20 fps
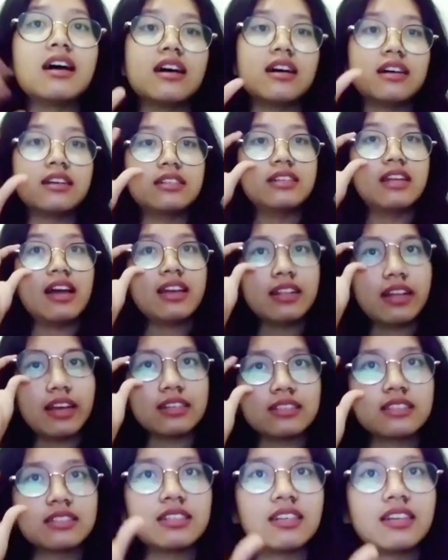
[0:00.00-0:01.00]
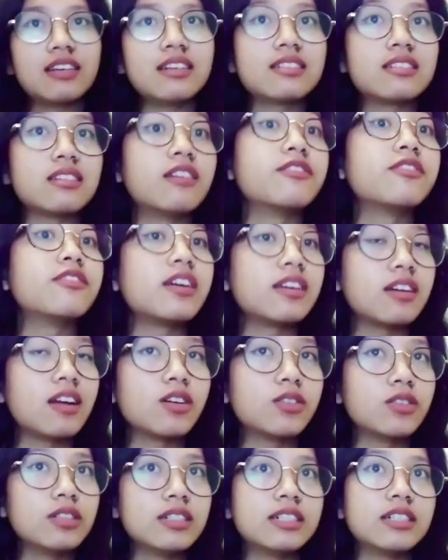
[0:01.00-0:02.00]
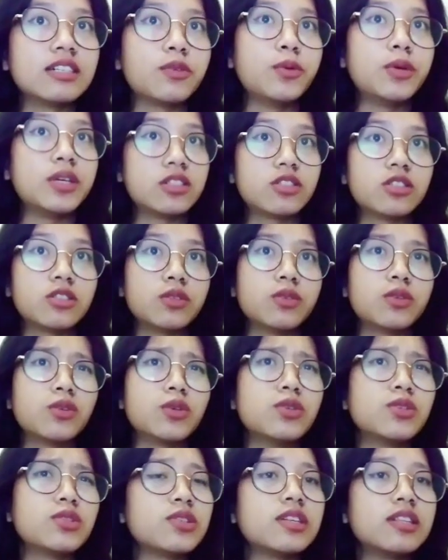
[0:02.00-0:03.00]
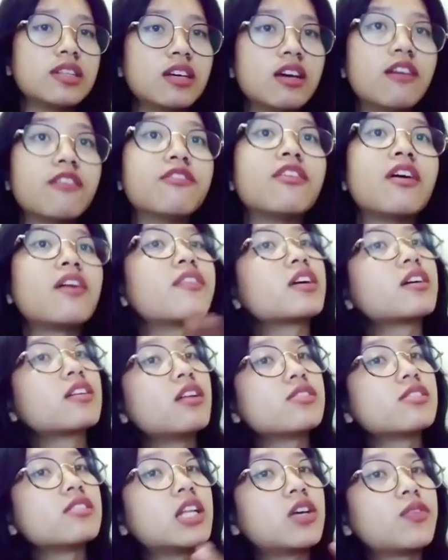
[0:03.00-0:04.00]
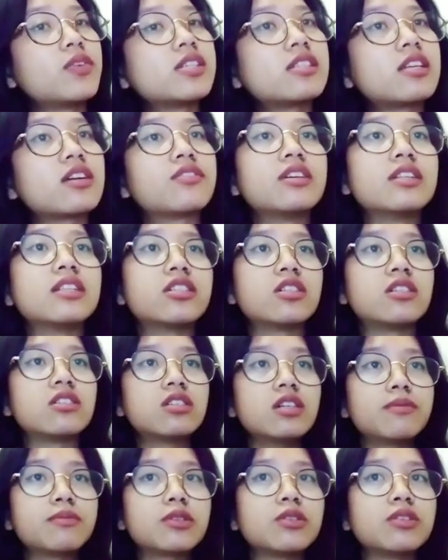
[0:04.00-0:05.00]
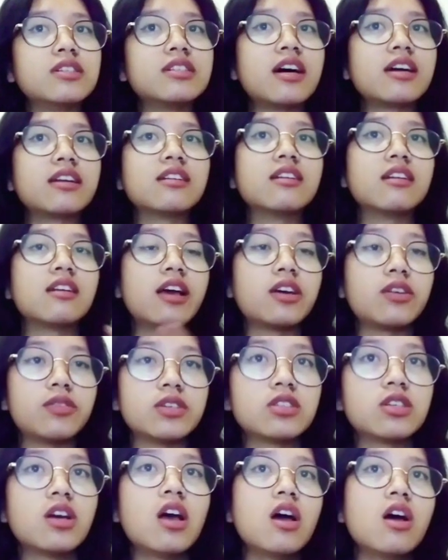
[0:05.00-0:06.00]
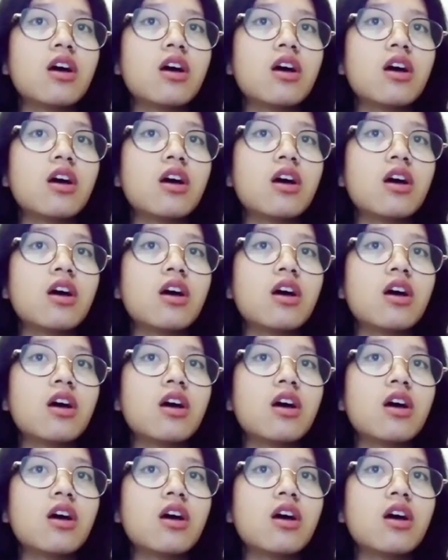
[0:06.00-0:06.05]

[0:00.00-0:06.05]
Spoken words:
A dialect is a vernacular which usually a very close linguistic relationship to another language,